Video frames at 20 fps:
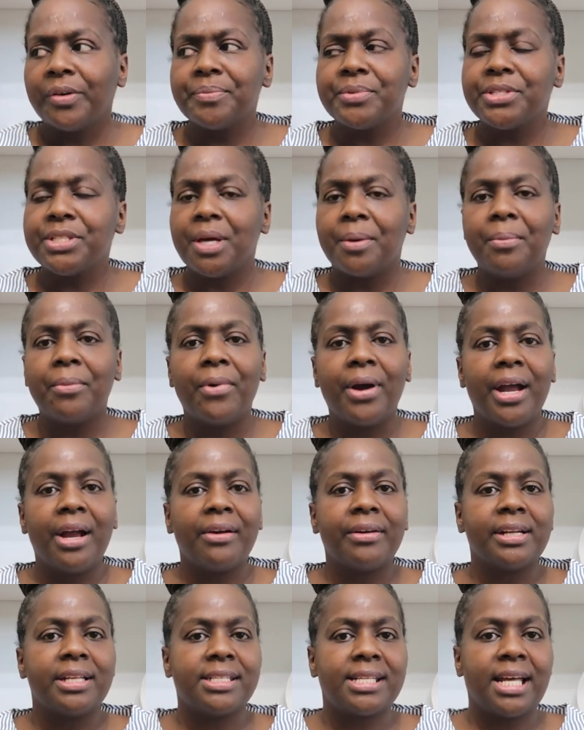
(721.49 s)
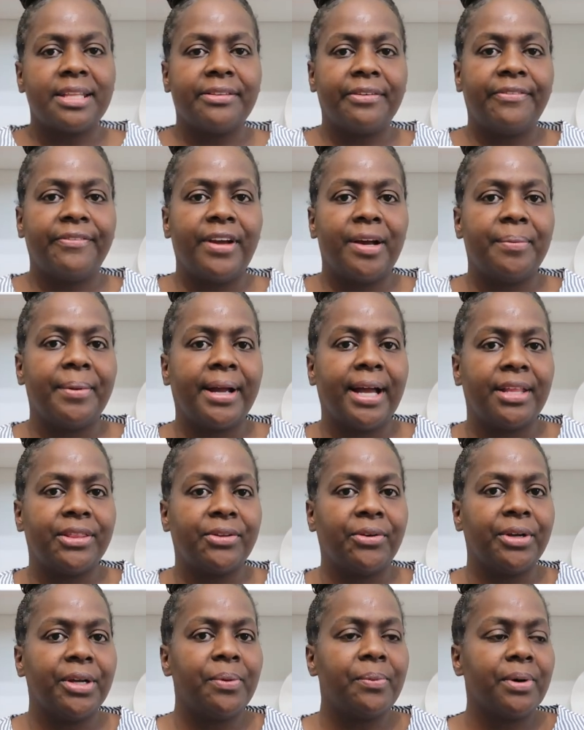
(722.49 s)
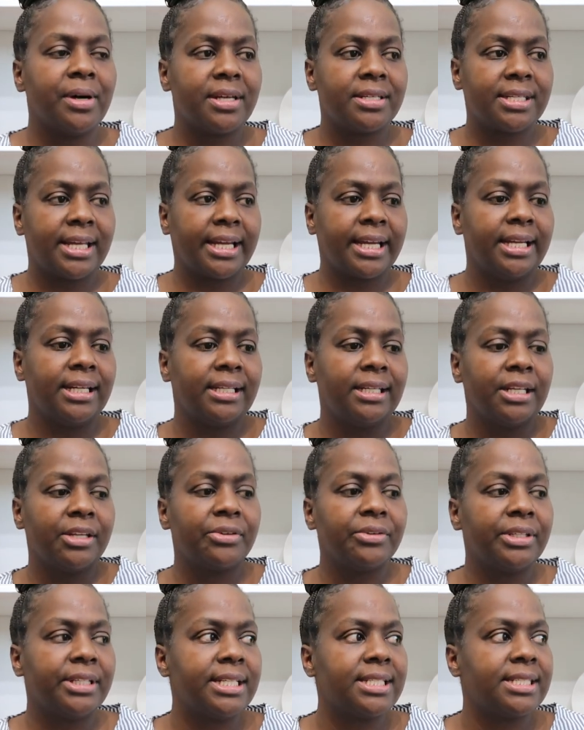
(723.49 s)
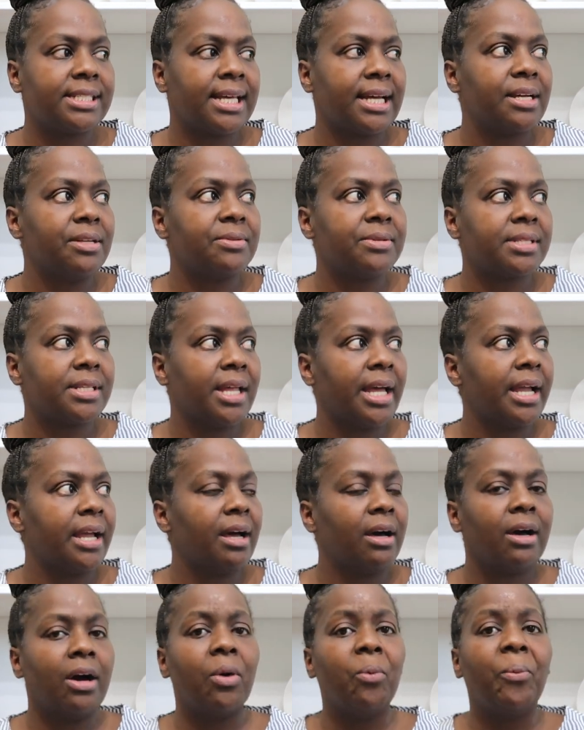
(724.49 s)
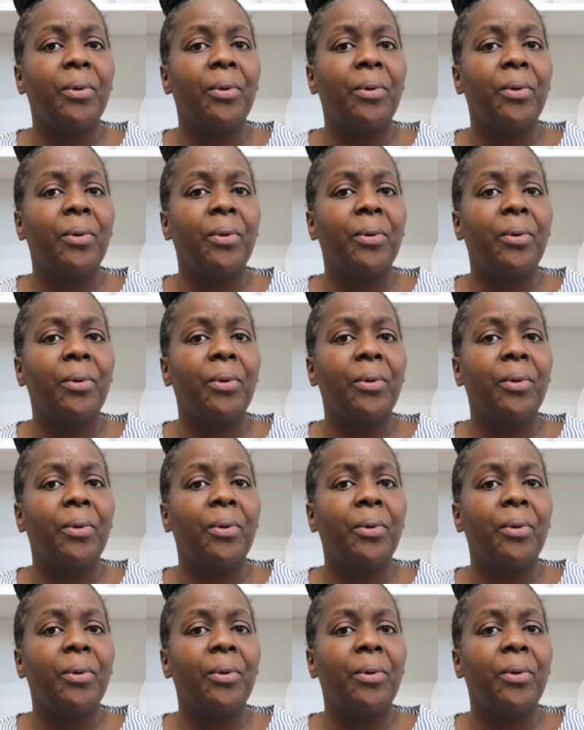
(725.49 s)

somewhere, and it's not the fabric I thought it was. Like, it literally sounds like a